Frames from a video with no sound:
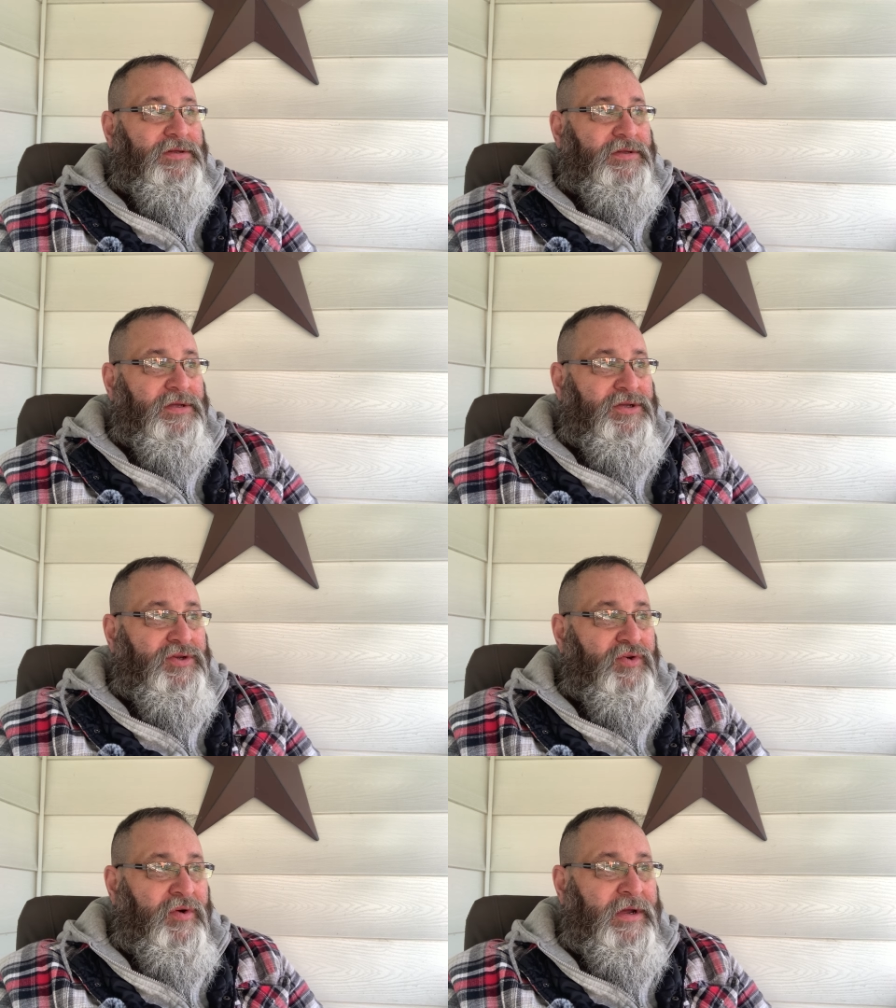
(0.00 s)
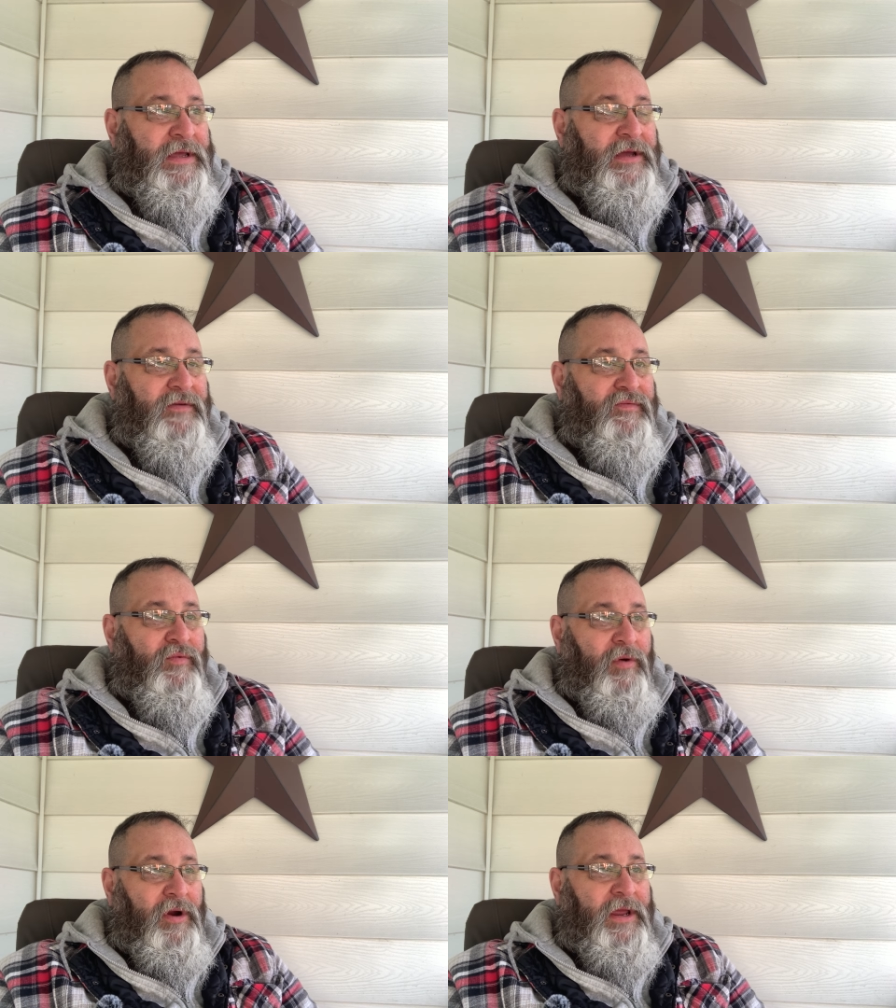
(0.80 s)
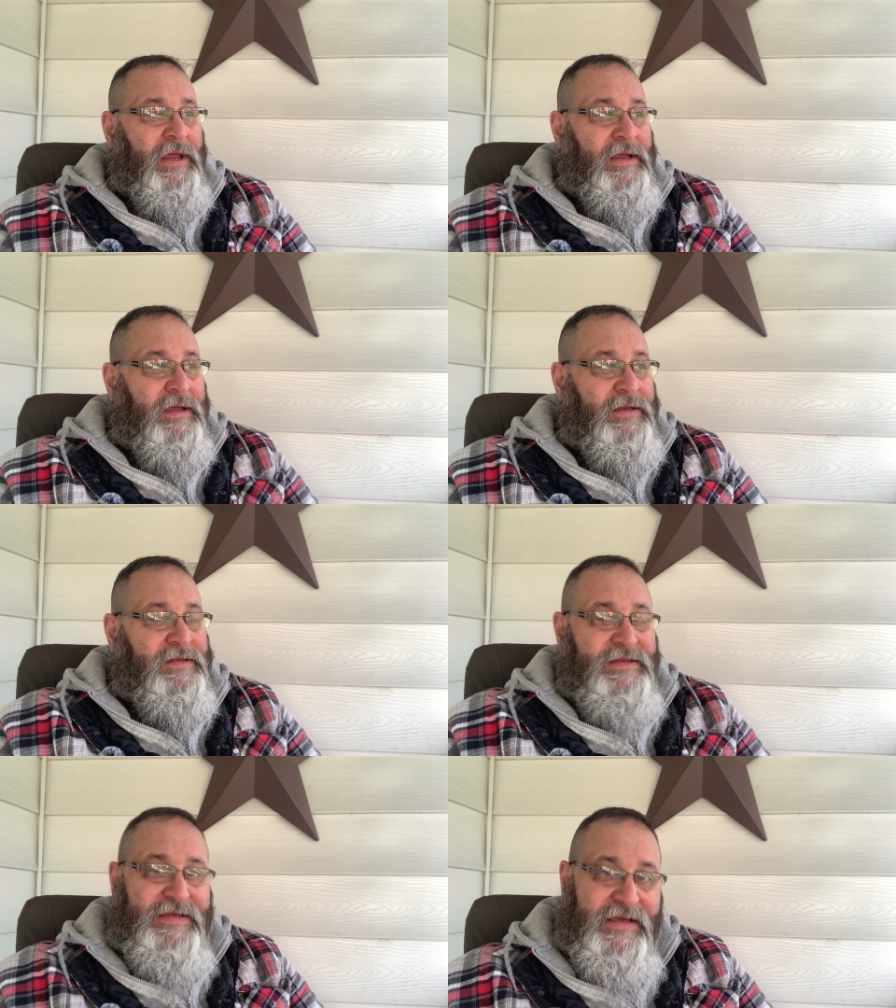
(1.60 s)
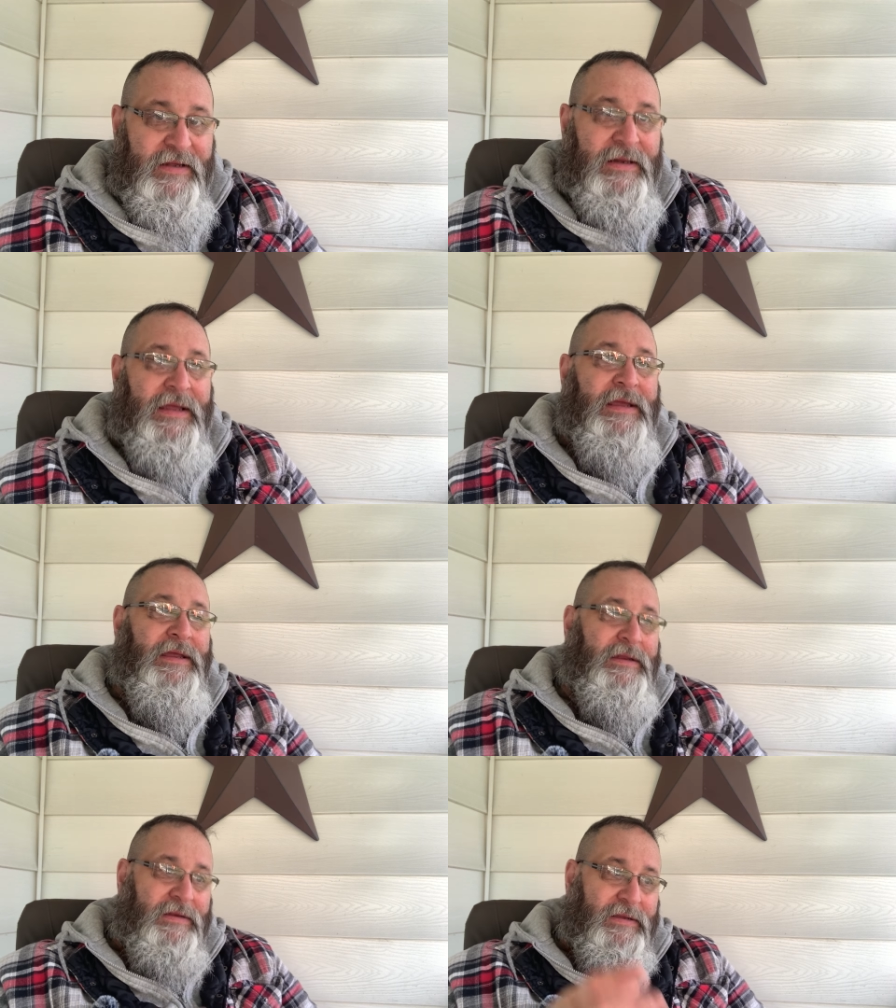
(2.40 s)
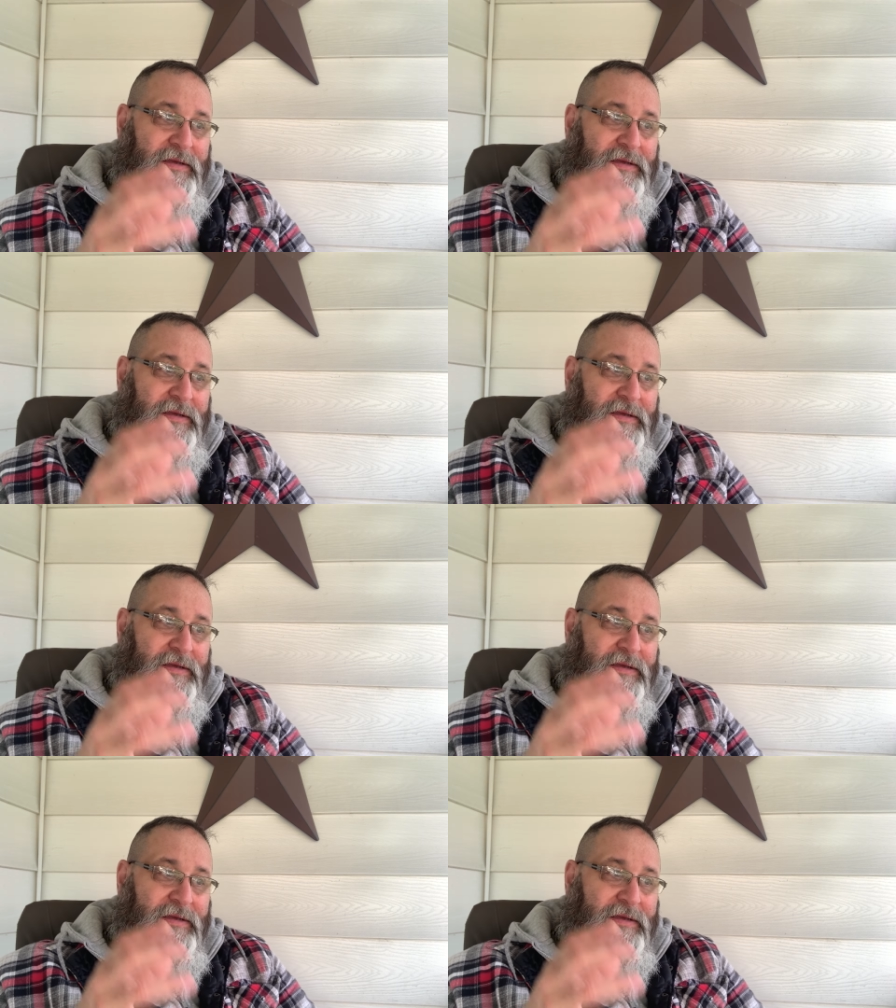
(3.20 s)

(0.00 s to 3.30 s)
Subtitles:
The joy of working and tilling and